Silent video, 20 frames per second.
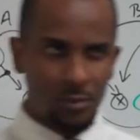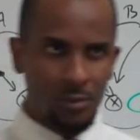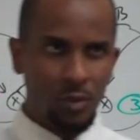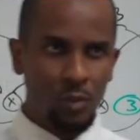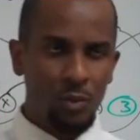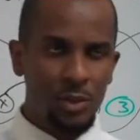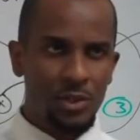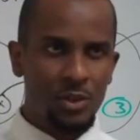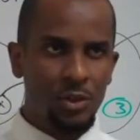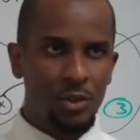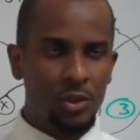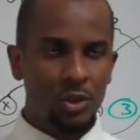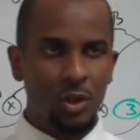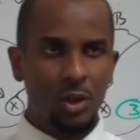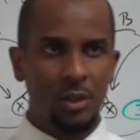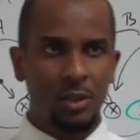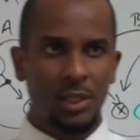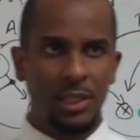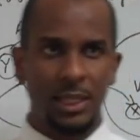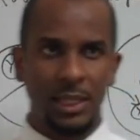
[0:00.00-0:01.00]
research
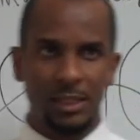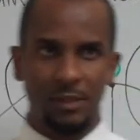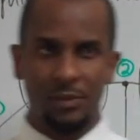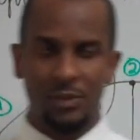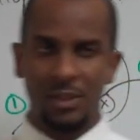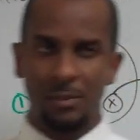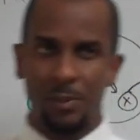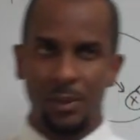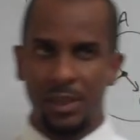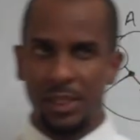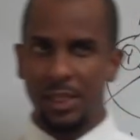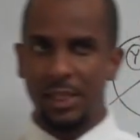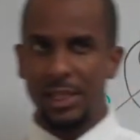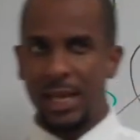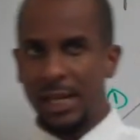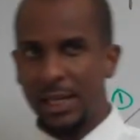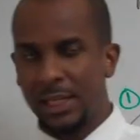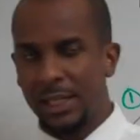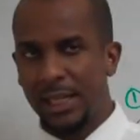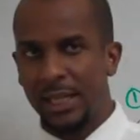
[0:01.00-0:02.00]
on collective sympathy,
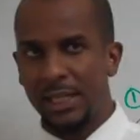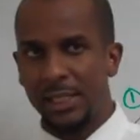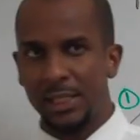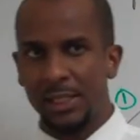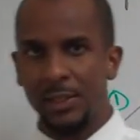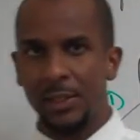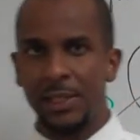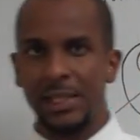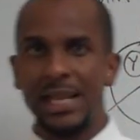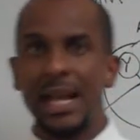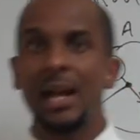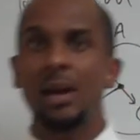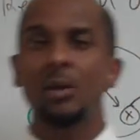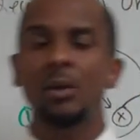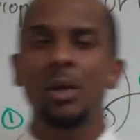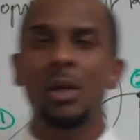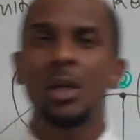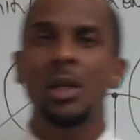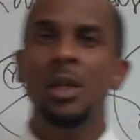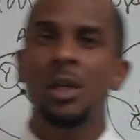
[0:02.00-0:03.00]
not going to get into it now,